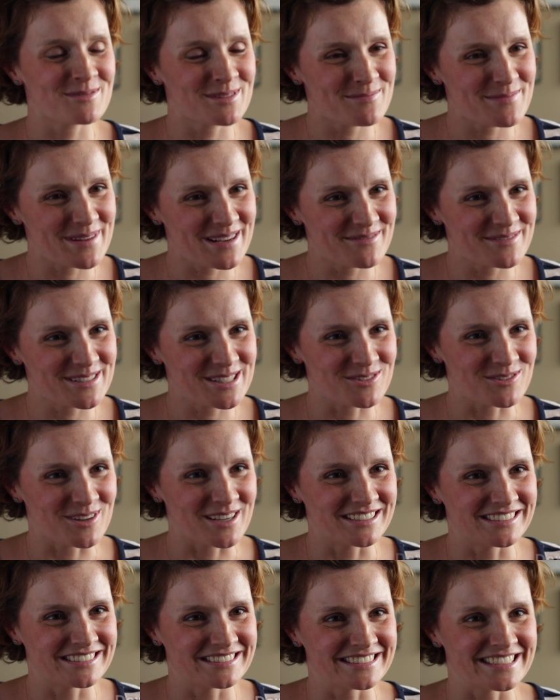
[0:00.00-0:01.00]
it was a bit of a
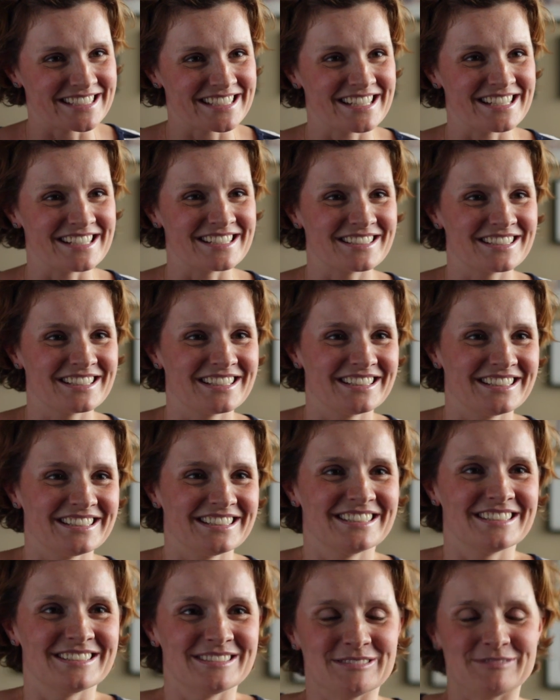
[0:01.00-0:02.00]
struggle, and he'd
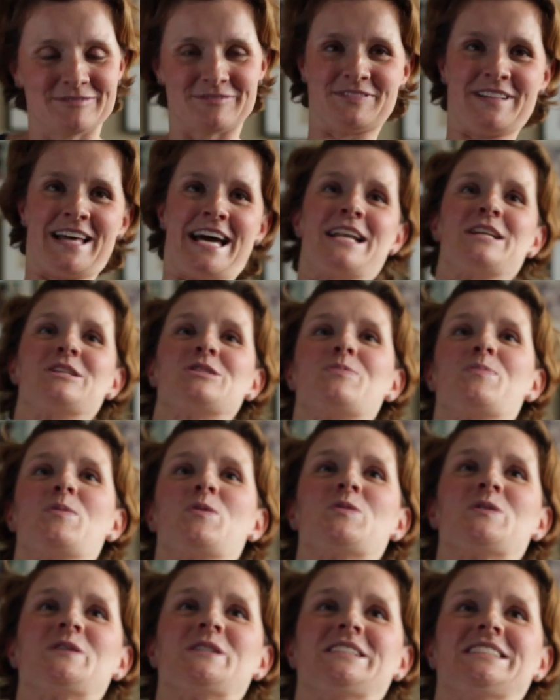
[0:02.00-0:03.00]
flat as a
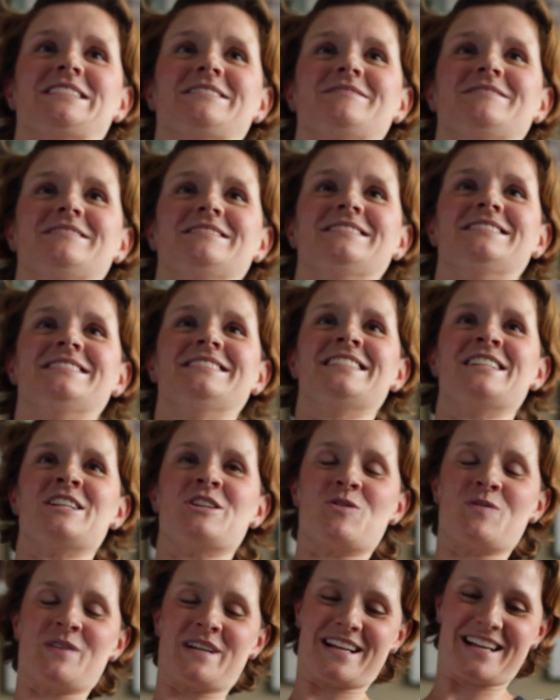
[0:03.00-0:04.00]
board, and
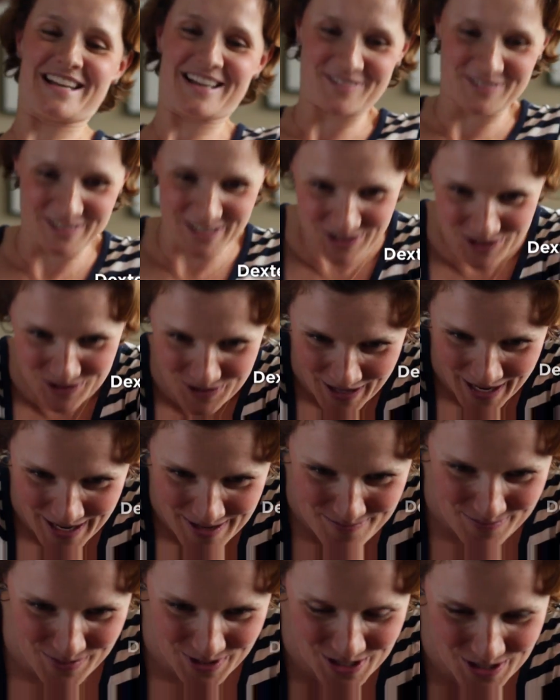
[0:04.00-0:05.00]
I'd have to try
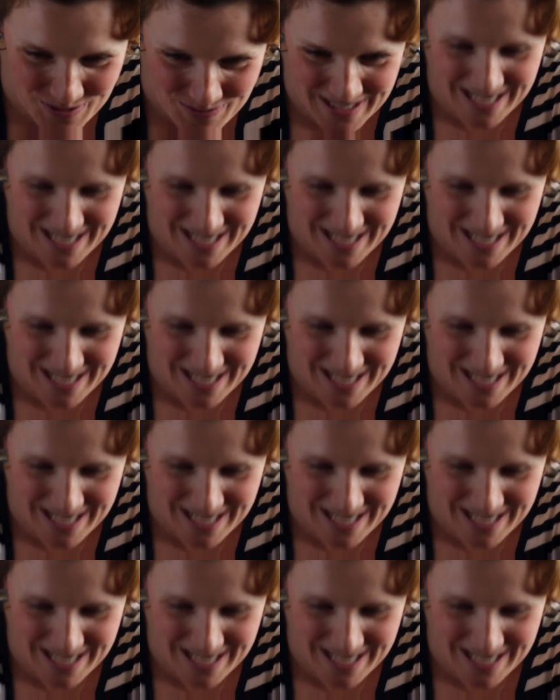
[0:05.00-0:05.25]
and push him